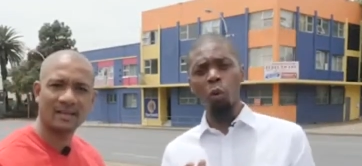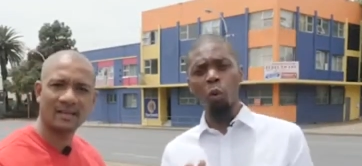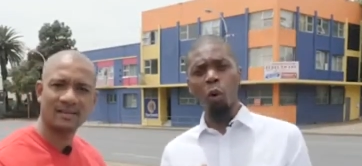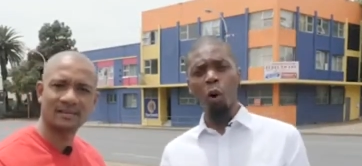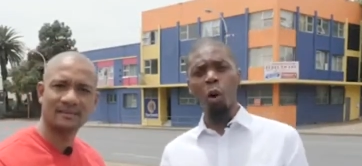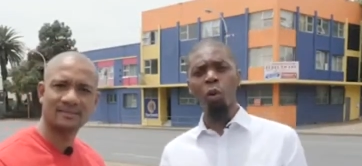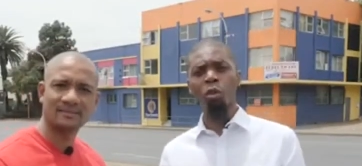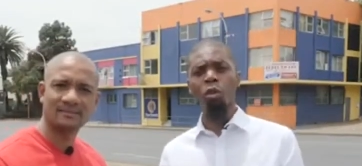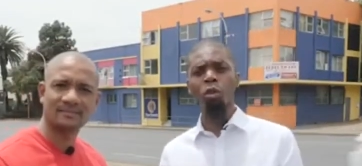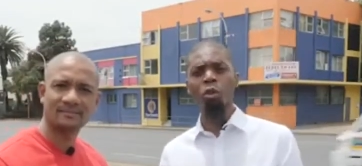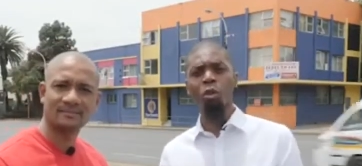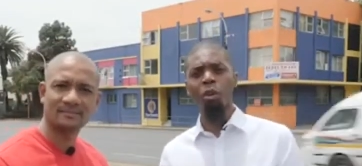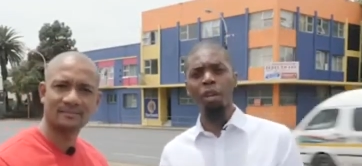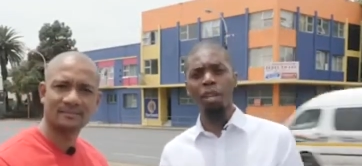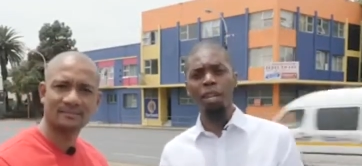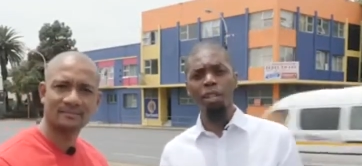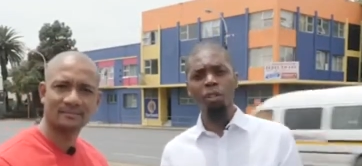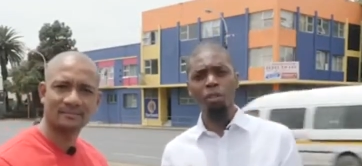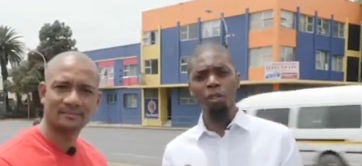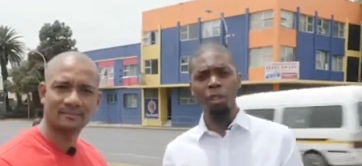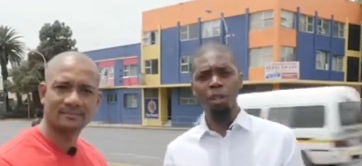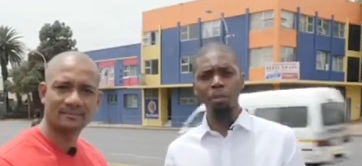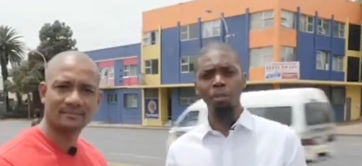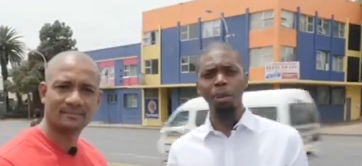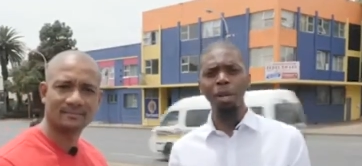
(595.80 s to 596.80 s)
Speaker 1: walkthrough
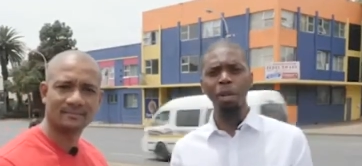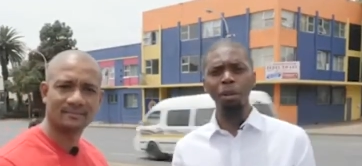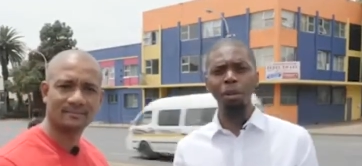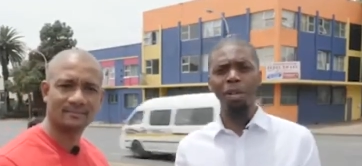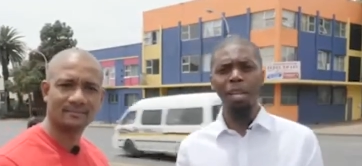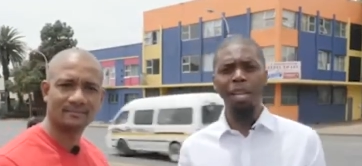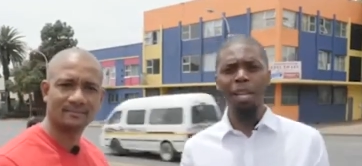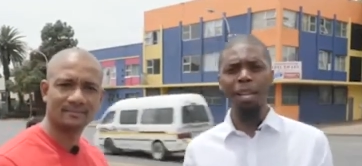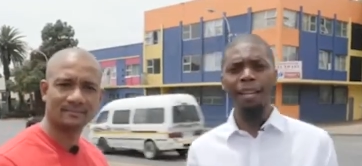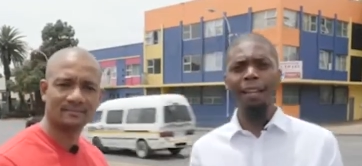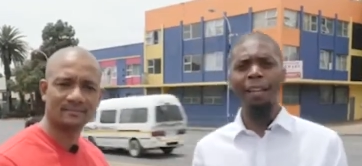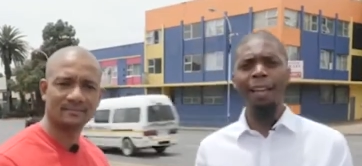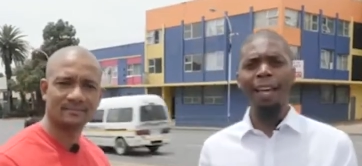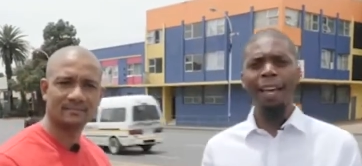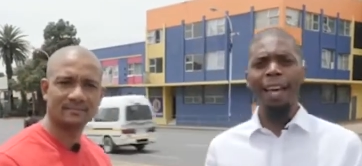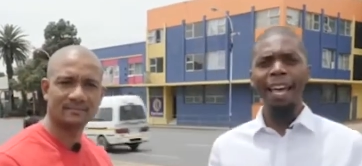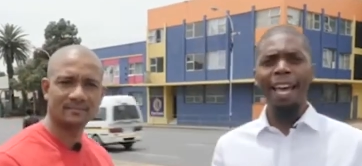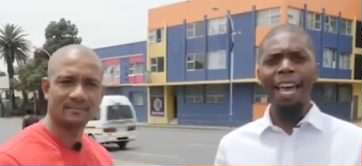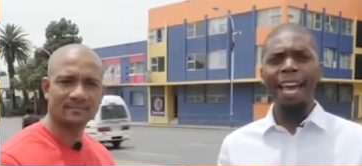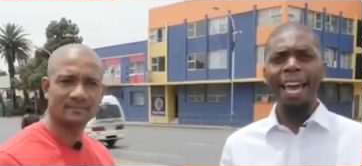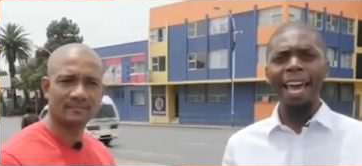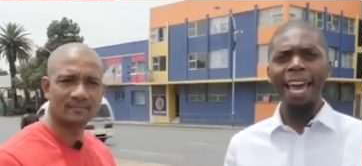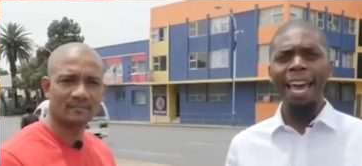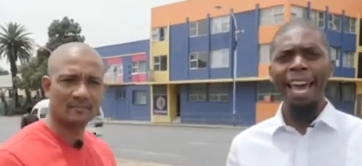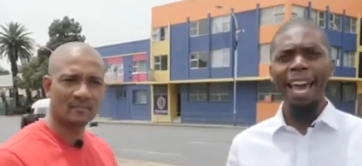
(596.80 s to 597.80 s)
into the building,
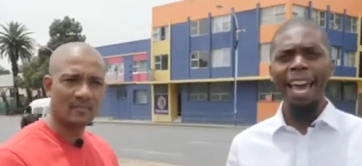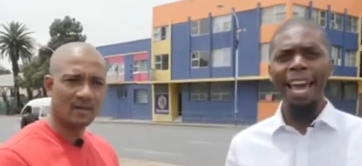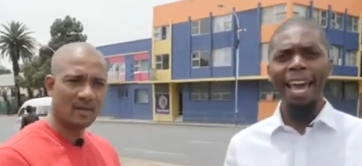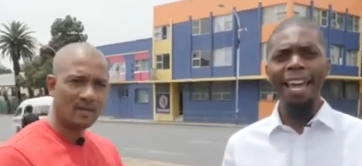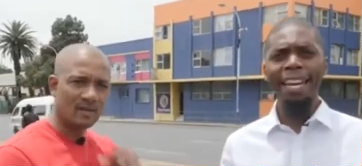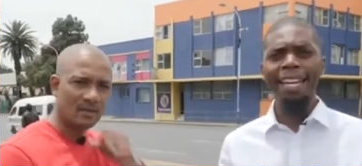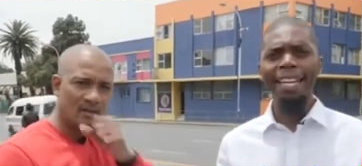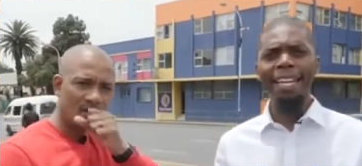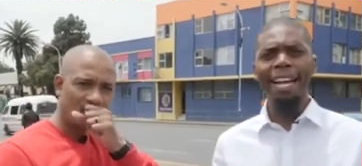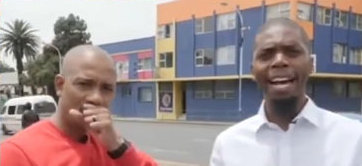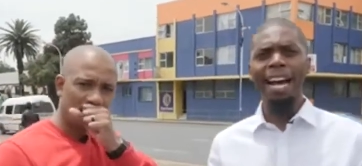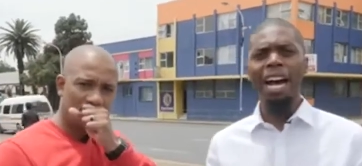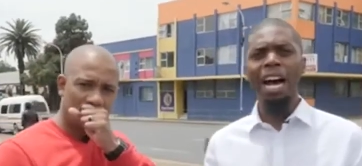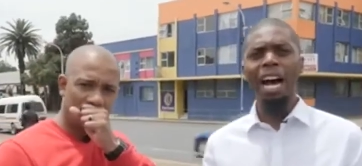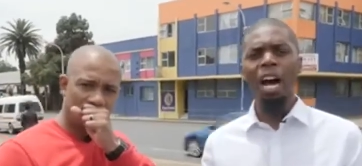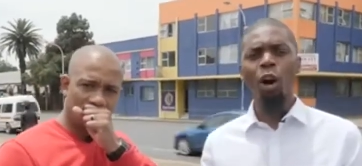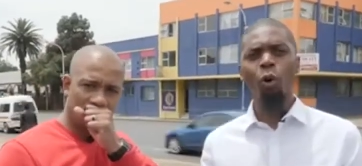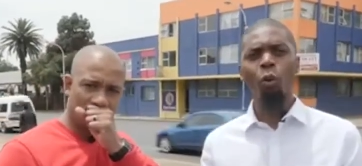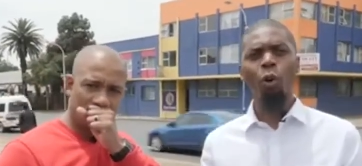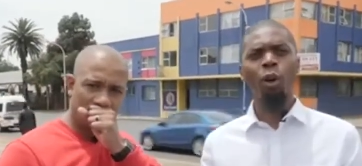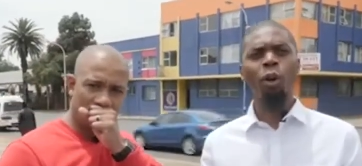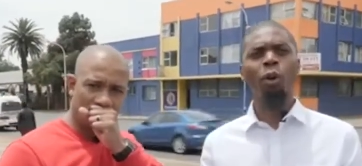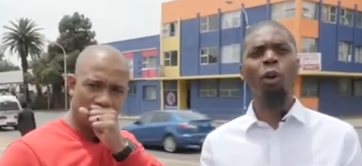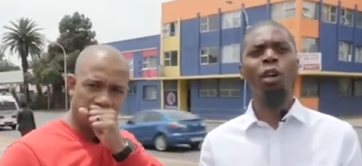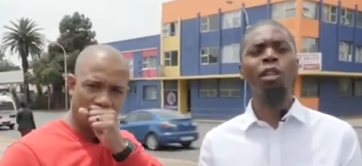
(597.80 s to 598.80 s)
and uh,
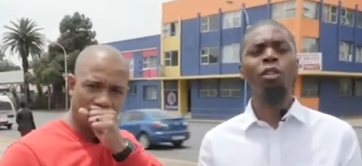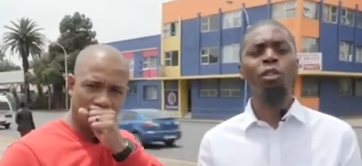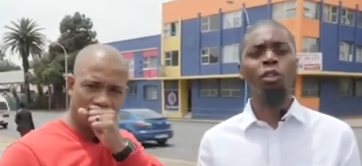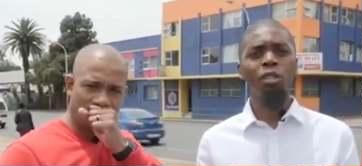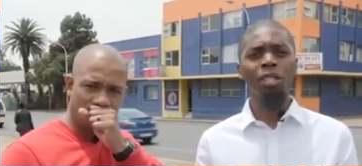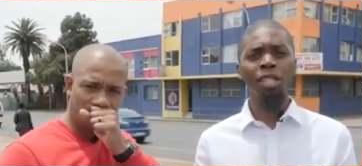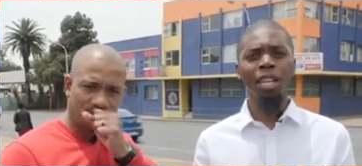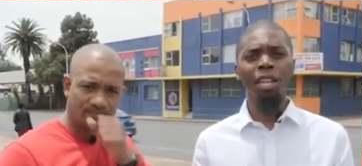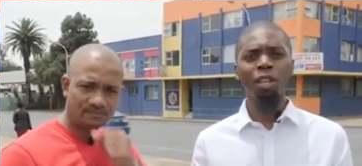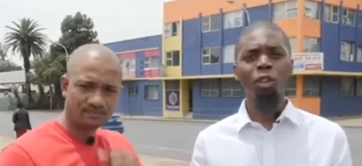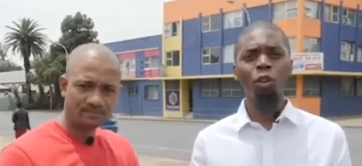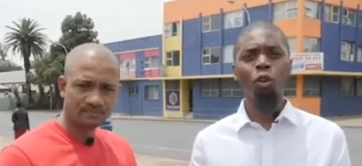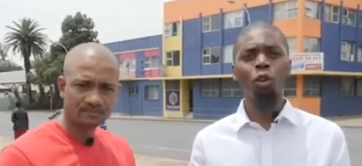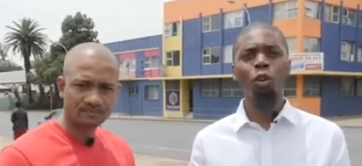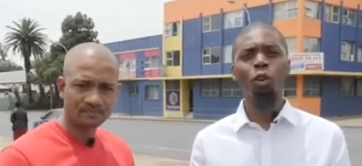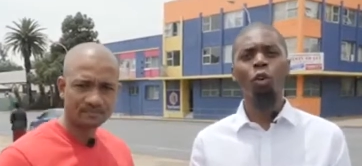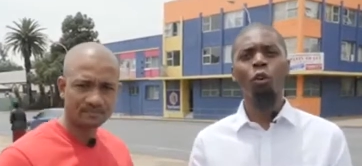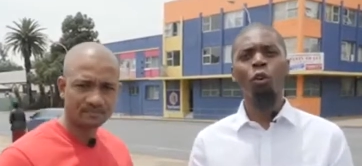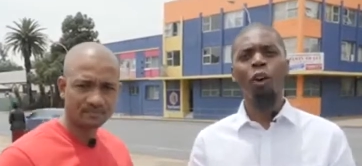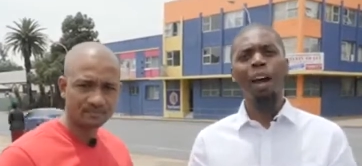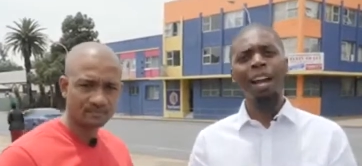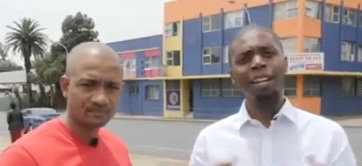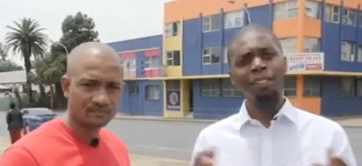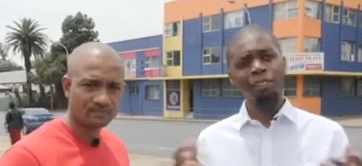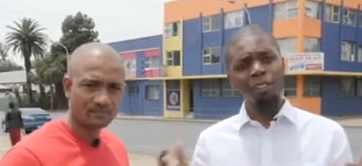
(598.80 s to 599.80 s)
we're going to take you
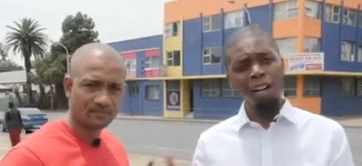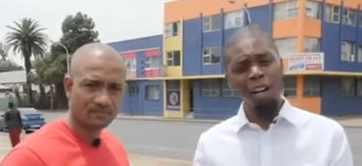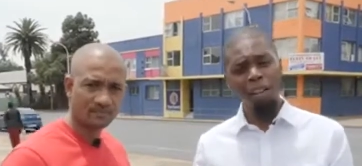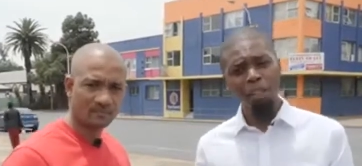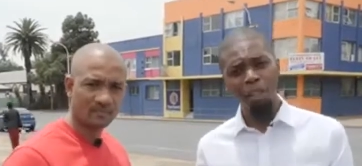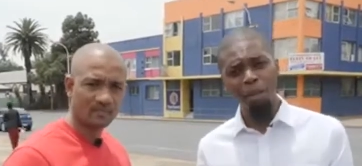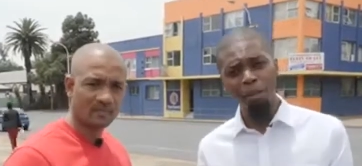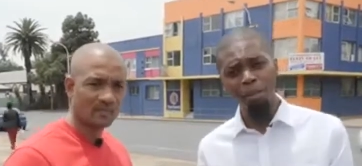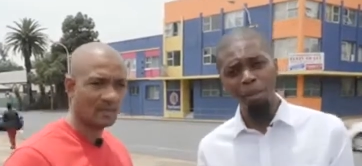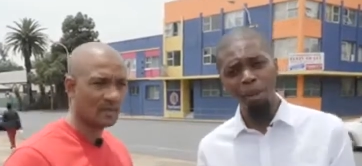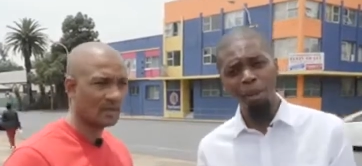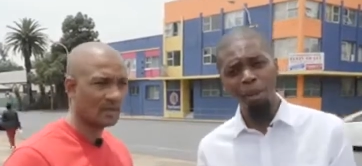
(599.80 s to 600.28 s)
right around the